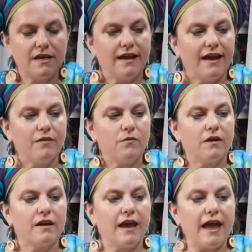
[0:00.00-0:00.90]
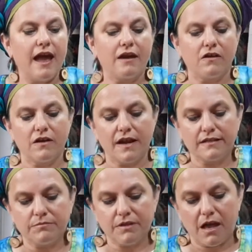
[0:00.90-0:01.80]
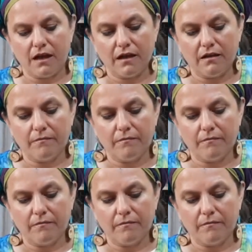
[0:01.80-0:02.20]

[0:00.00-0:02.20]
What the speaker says: and we're going to add our next block.